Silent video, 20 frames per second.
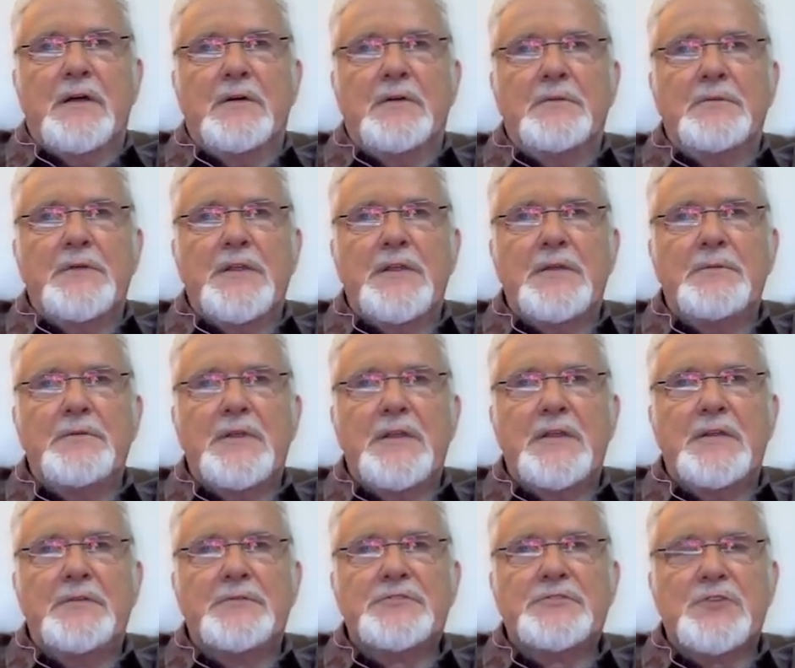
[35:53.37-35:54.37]
he
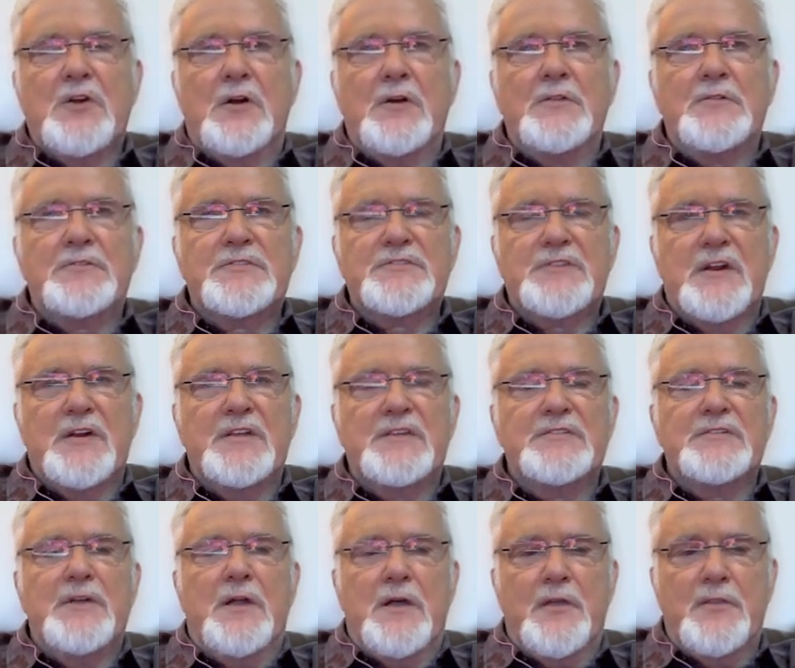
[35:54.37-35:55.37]
started studies in
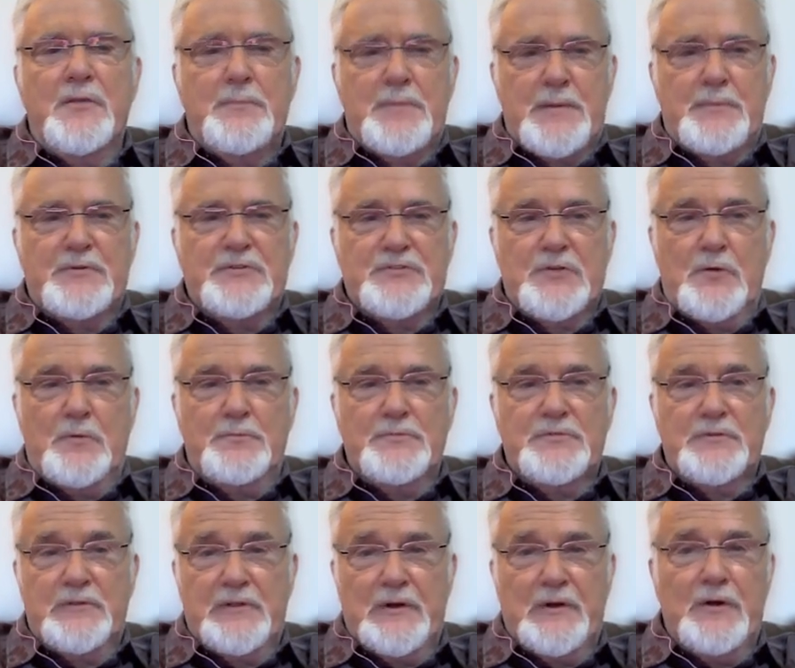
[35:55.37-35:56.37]
other people's homes.
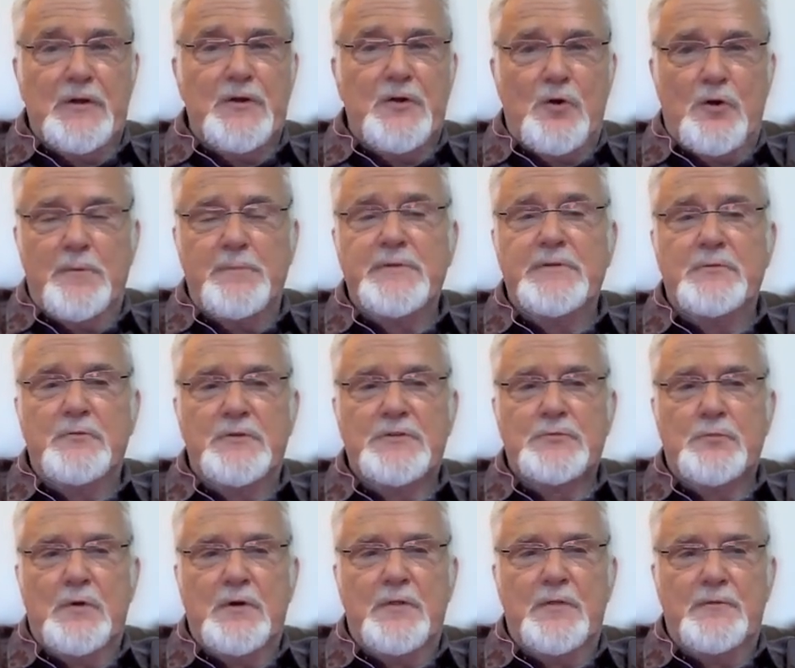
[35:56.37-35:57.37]
Larry Norman was one
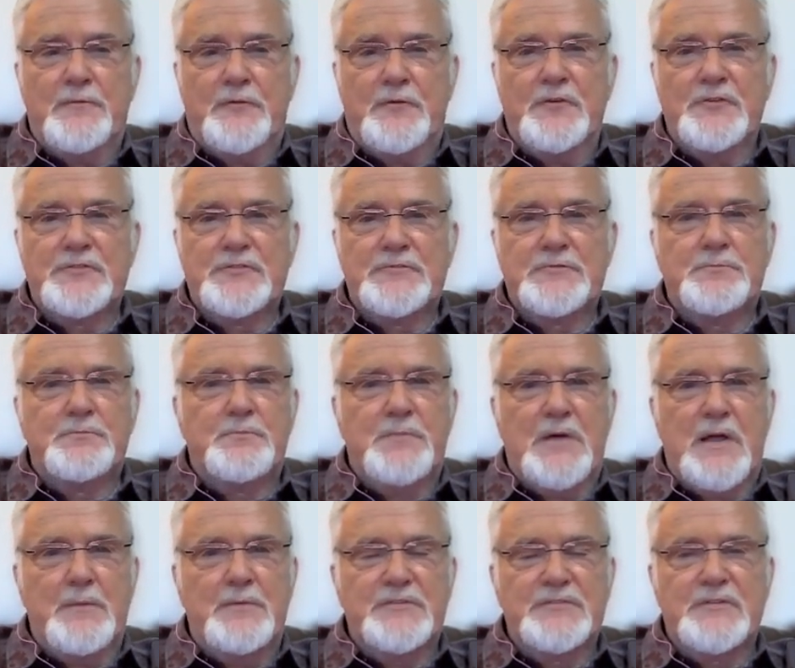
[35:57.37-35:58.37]
of the first Bible
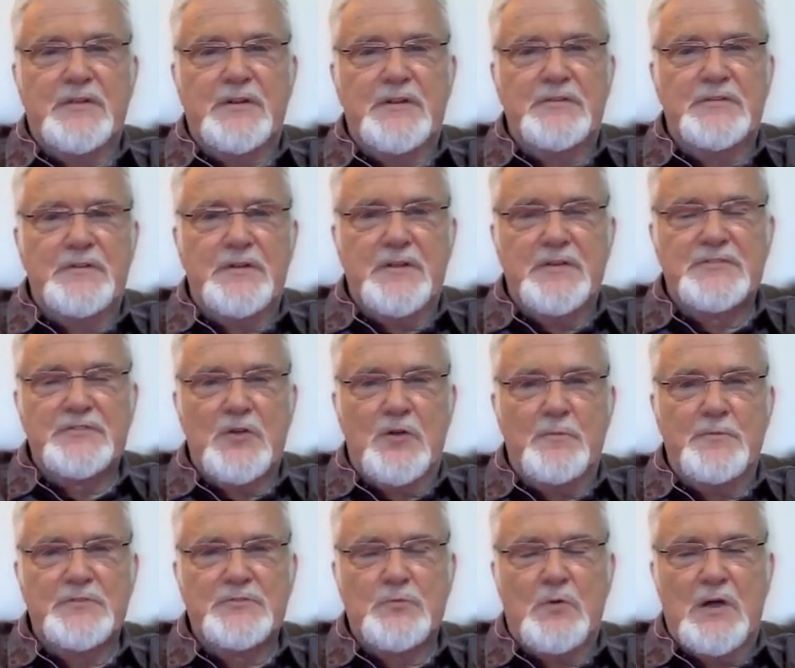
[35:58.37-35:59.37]
studies in his home as
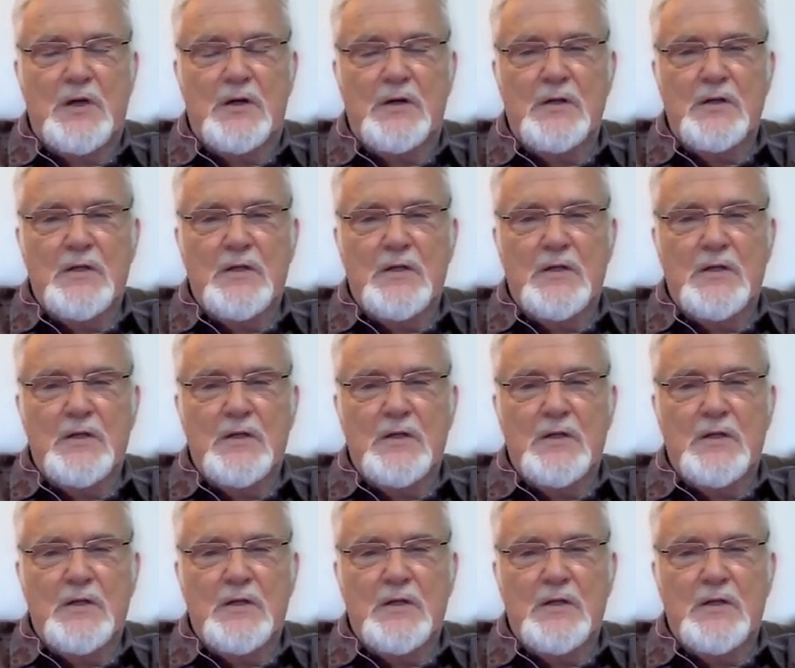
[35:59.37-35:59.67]
well.